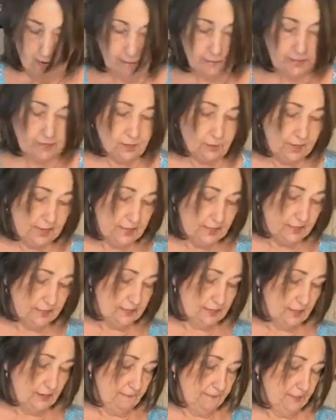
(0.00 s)
I'm gonna go ahead
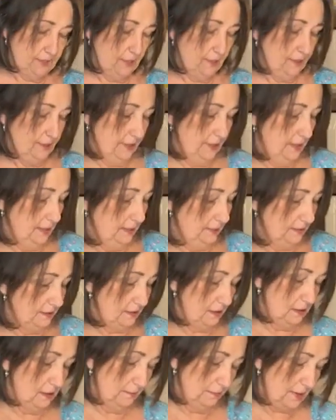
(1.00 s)
and dovetail
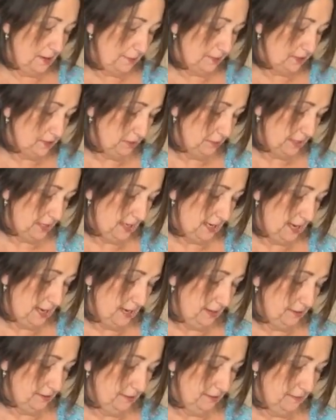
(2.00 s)
these, or maybe I'll do them at an
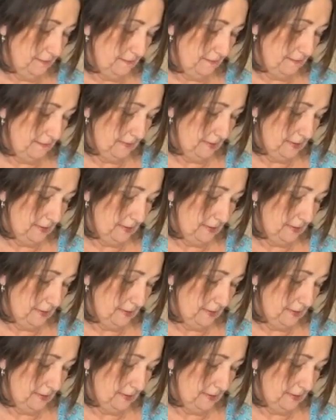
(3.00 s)
angle.